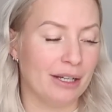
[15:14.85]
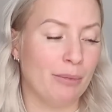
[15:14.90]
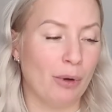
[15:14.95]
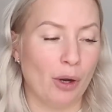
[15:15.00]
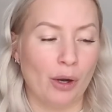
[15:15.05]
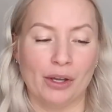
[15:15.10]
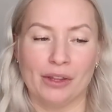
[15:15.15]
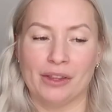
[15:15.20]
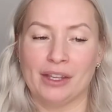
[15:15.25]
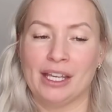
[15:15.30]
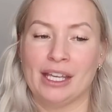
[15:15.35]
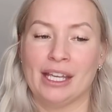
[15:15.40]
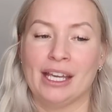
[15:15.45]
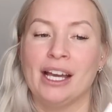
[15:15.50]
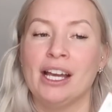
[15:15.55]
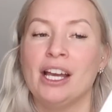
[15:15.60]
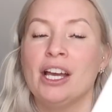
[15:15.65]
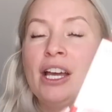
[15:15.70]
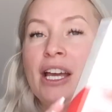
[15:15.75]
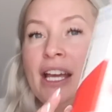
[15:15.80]
buy the
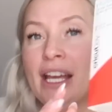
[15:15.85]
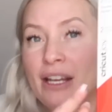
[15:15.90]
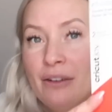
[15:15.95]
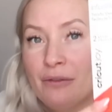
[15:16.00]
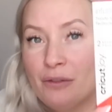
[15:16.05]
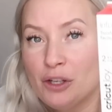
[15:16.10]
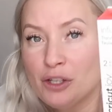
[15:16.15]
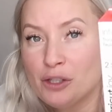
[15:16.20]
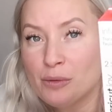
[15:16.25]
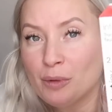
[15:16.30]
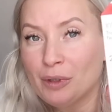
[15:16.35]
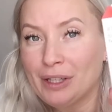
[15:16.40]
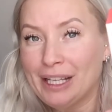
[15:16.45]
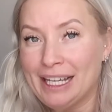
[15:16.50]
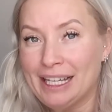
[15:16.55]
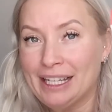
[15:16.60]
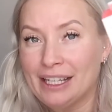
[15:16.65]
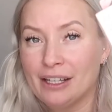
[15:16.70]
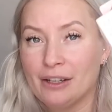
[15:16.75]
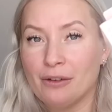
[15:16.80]
infusible
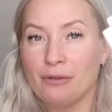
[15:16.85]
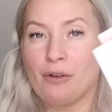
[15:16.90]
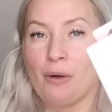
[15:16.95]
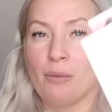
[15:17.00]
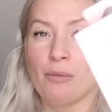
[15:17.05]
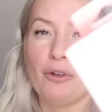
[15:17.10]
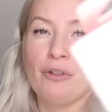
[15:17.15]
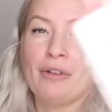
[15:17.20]
ink from